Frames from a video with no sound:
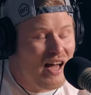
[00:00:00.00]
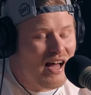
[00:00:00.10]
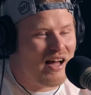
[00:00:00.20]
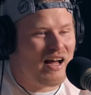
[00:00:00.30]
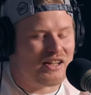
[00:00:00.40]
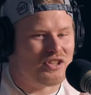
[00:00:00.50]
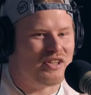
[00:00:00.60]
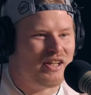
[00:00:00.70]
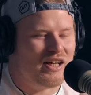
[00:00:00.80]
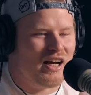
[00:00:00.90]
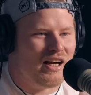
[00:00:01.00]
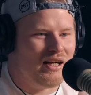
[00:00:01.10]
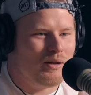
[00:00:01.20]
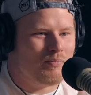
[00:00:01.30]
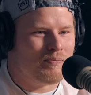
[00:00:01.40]
Yeah, actually.
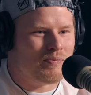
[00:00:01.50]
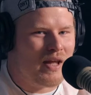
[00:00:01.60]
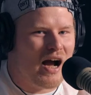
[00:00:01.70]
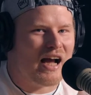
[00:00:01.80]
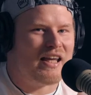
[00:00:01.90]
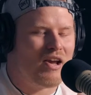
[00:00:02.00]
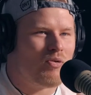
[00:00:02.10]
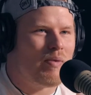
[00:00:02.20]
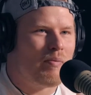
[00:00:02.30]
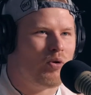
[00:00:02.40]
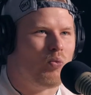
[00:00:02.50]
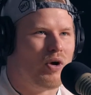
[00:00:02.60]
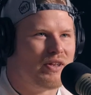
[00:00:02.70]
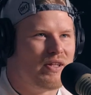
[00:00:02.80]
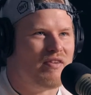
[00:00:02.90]
Now, I can't remember
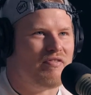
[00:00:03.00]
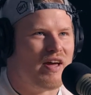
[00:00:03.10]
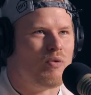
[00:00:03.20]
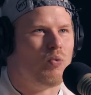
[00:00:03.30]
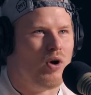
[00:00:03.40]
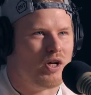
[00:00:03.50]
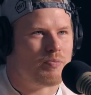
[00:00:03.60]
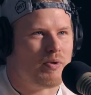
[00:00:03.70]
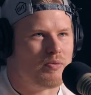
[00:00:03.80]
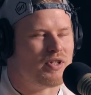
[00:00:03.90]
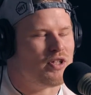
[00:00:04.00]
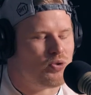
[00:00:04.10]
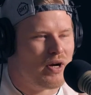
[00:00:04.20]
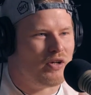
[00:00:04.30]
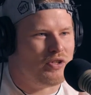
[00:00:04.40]
what the event was, but it was at
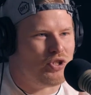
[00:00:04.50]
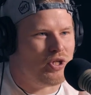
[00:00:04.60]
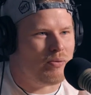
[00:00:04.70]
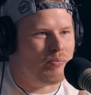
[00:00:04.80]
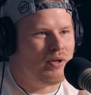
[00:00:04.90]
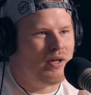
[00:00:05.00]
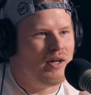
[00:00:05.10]
Adrenaline Gym.